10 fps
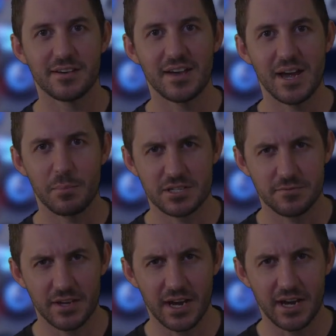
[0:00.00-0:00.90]
How much
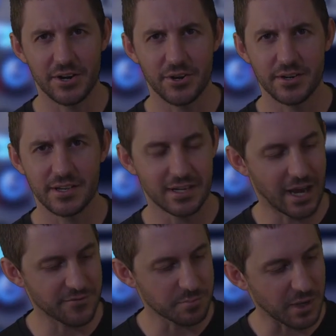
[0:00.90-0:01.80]
of your hard-earned are you going to
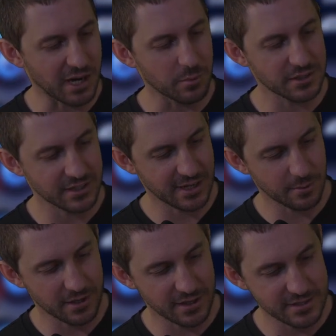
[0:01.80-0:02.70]
have to part with to get
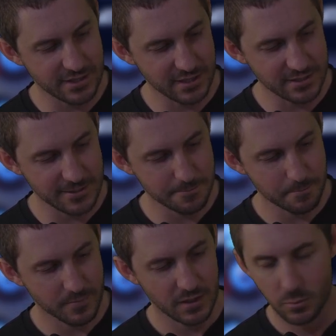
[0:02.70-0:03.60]
one of these things?
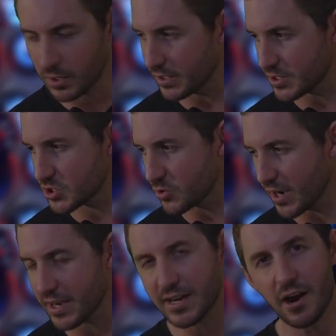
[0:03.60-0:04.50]
Well, in
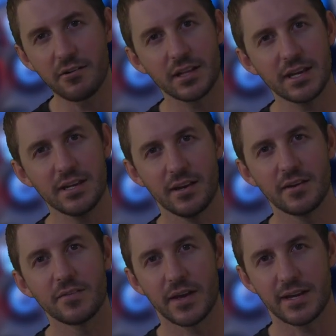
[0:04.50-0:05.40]
Australia currently,
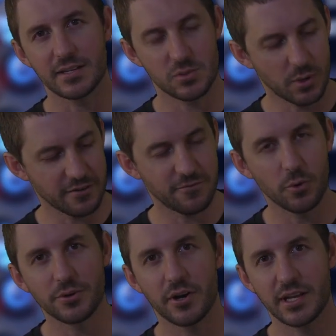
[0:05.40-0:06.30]
they're
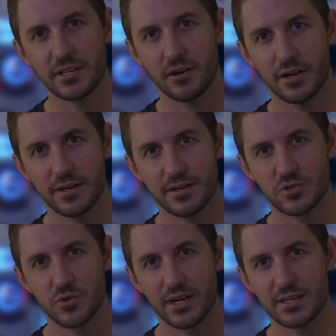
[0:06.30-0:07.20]
$24.99
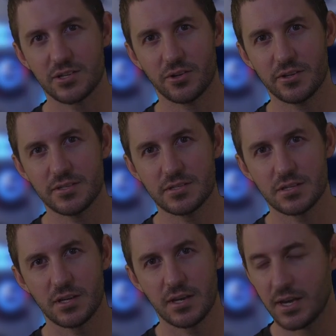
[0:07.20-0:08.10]
Australian dollars.
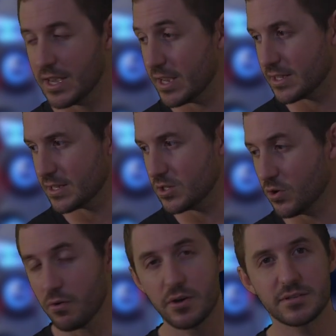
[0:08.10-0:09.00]
In
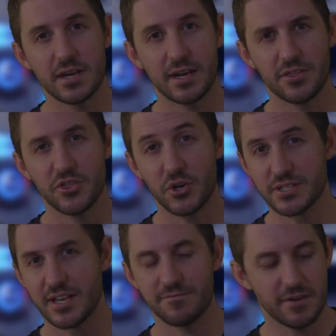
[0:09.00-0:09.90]
euros, they're
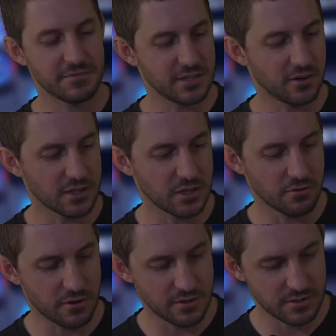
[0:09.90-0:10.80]
13.59
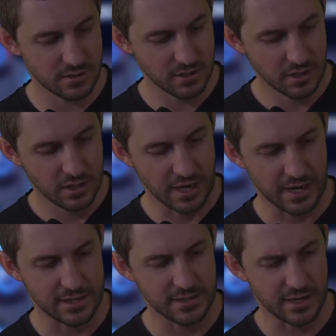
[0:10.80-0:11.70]
euros.
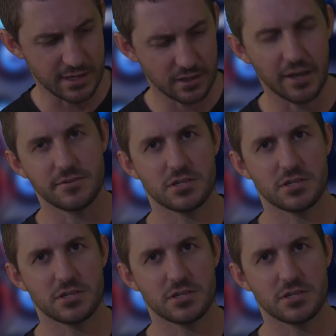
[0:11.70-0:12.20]
And you'll have to